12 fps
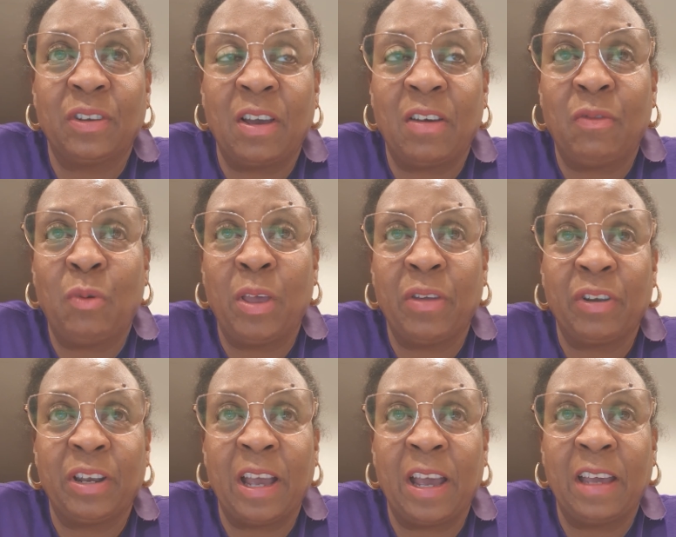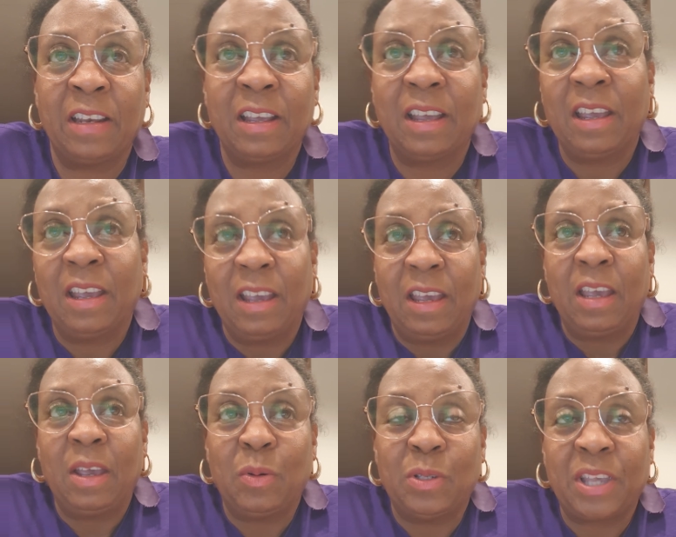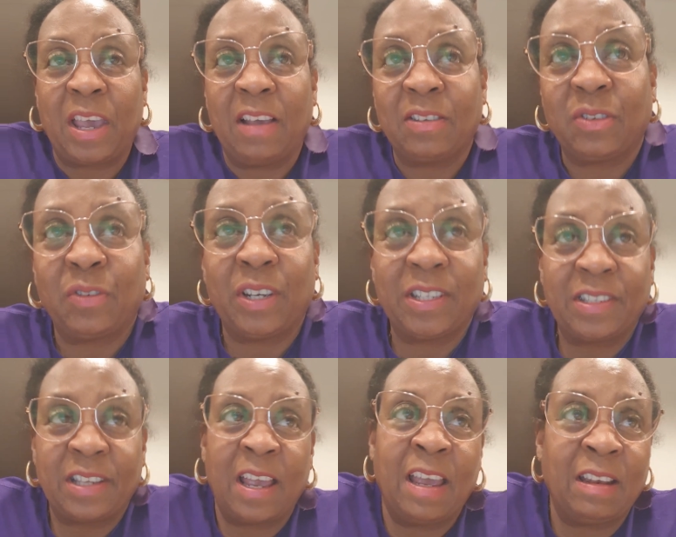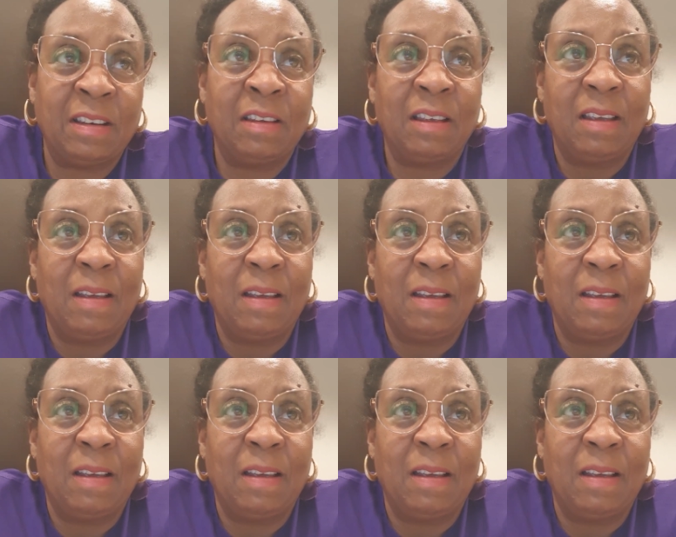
of whether or not it was cancerous. And